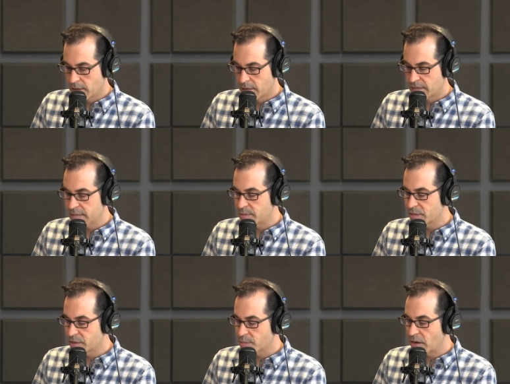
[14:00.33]
This
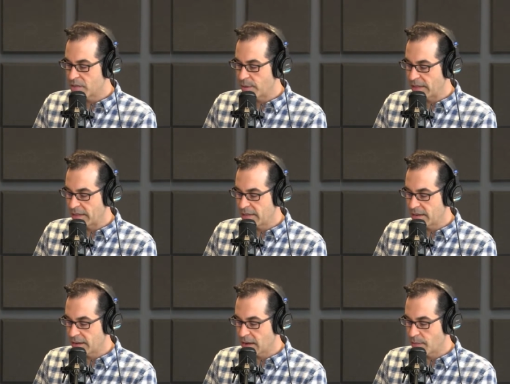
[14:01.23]
episode is brought to you by
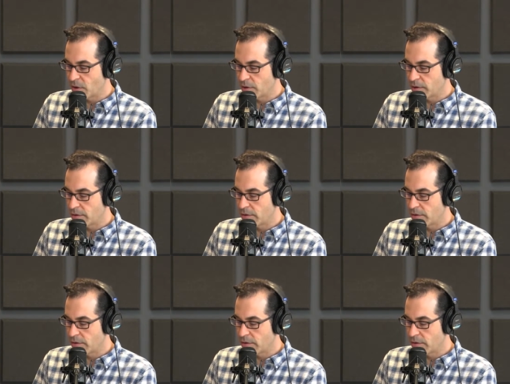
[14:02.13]
lynda.com, the online